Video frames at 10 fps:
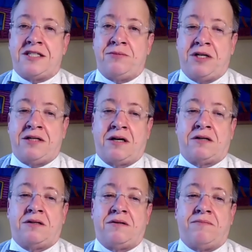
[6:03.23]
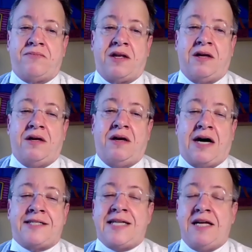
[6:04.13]
to be done. I
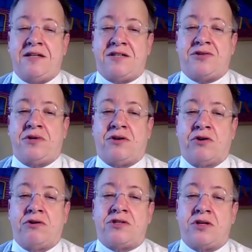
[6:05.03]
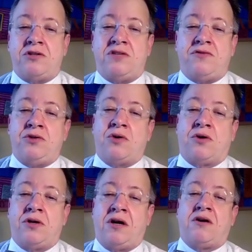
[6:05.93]
say this to encourage those of you who are
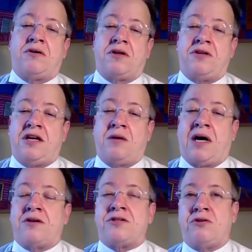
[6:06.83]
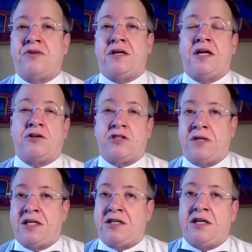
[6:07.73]
younger to think about serving
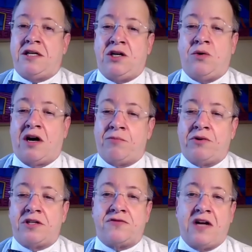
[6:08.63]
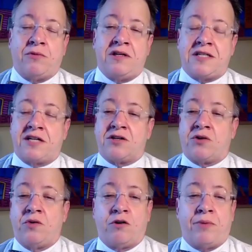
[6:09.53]
LGBTQI plus families as a
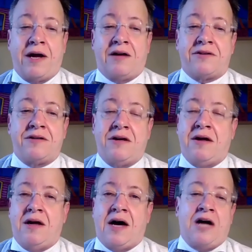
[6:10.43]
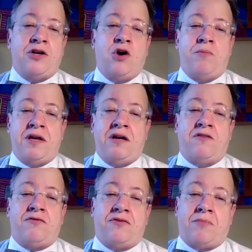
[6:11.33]
career path. I know many of
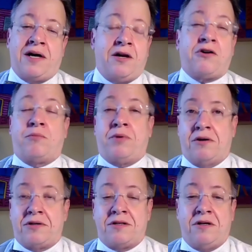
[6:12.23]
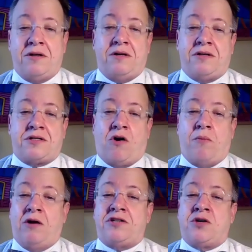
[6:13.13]
my younger peers saw
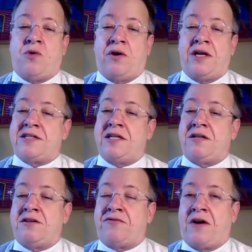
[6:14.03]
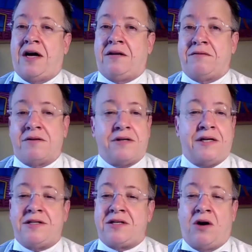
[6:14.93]
marriage equality as the end of the fight. It
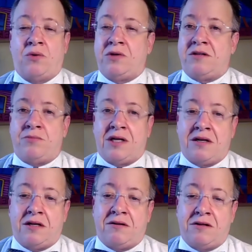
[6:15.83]
is only the beginning.